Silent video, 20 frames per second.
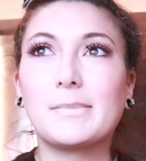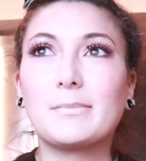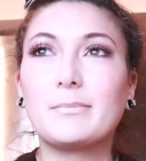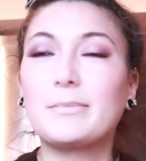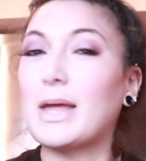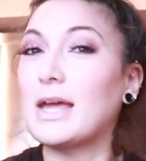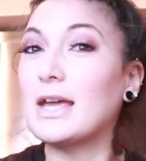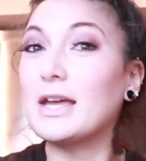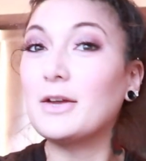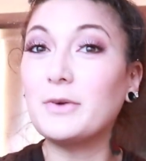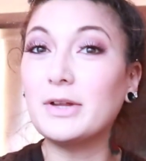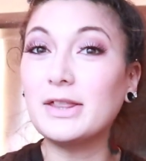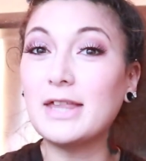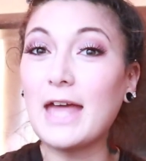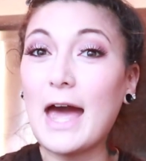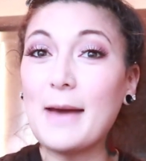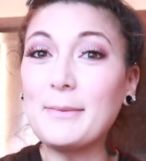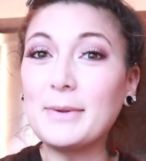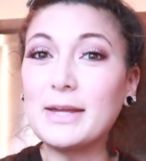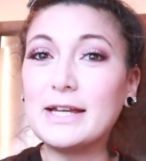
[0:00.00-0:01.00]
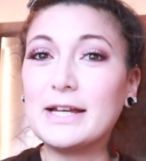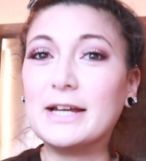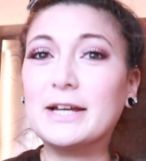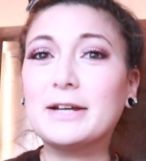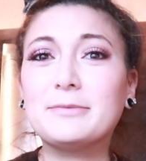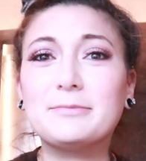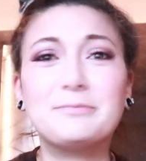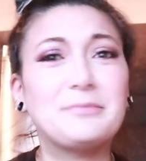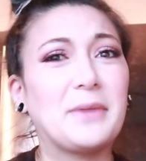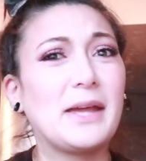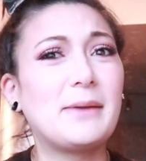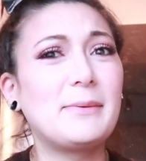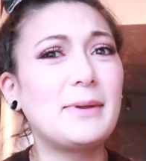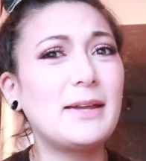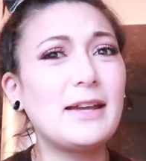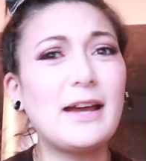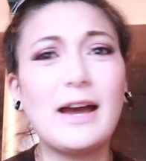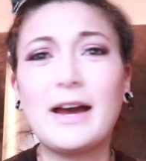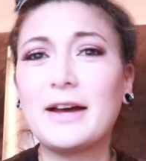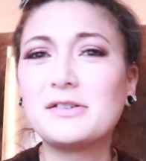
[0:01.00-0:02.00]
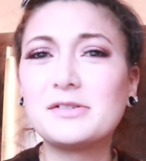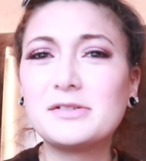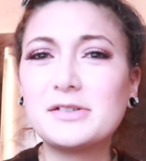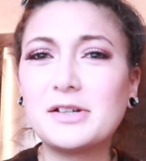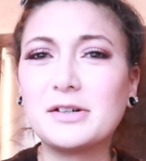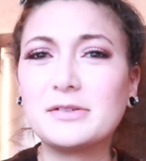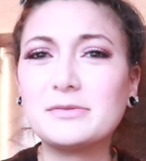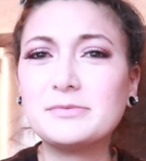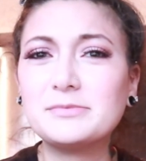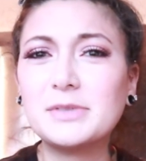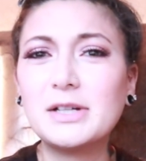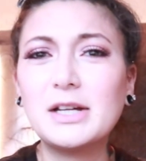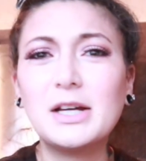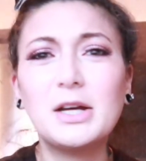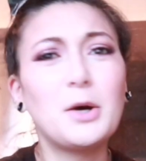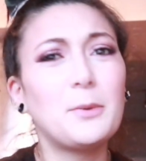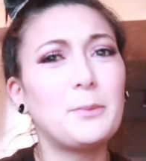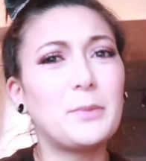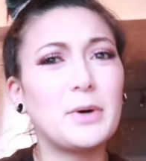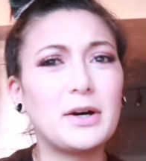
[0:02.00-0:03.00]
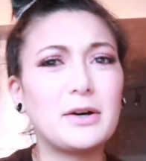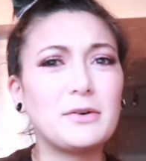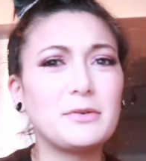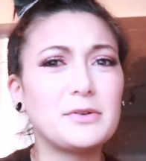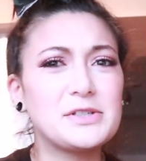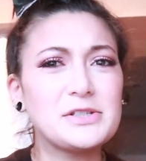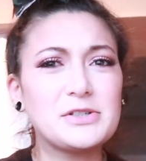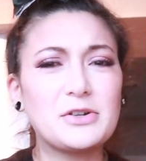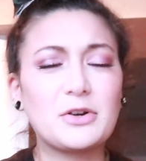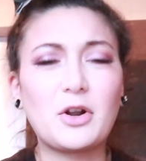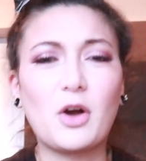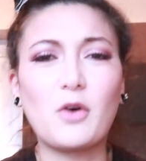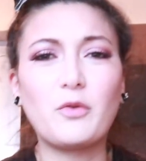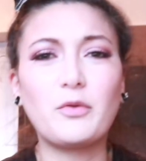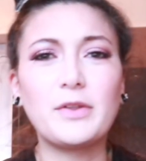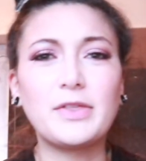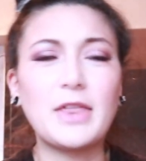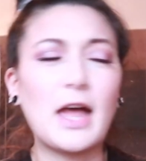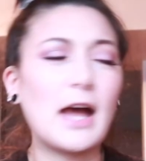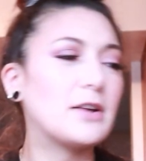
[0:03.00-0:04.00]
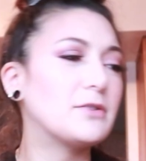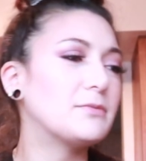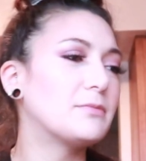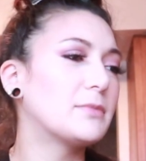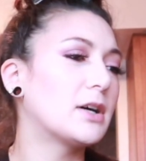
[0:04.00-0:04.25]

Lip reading: baking with Gabby, maybe, I don't know, but we'll start off with that.